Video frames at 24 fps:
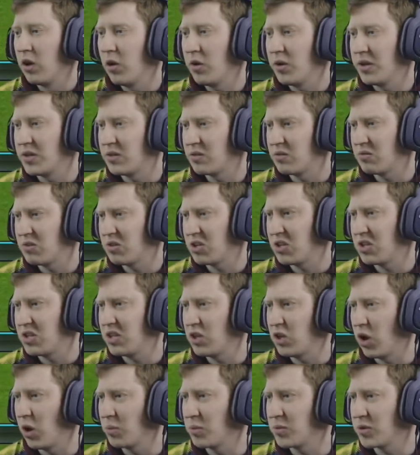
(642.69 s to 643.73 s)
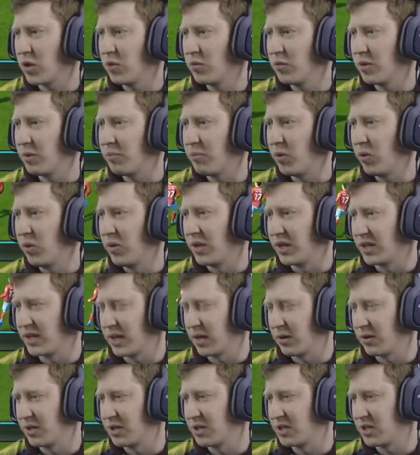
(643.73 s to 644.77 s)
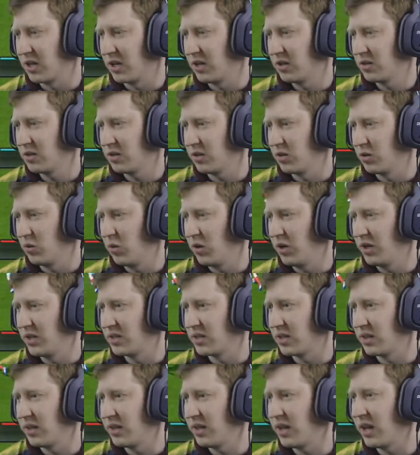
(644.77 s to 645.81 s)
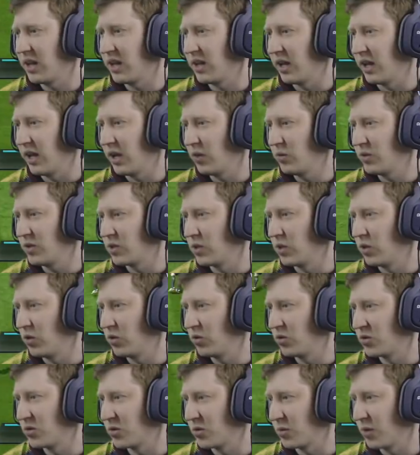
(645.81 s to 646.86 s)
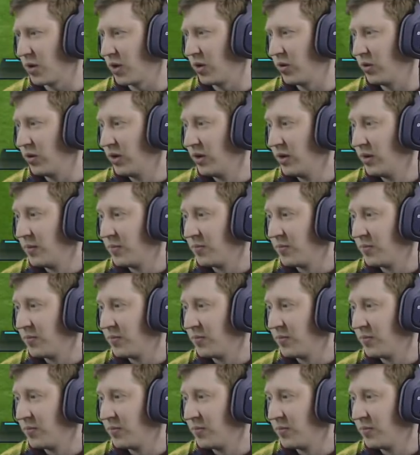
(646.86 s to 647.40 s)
Oh, he's just he's hopped over the ball there, Darius Charles. I don't know why he's done that. How is Long's throw?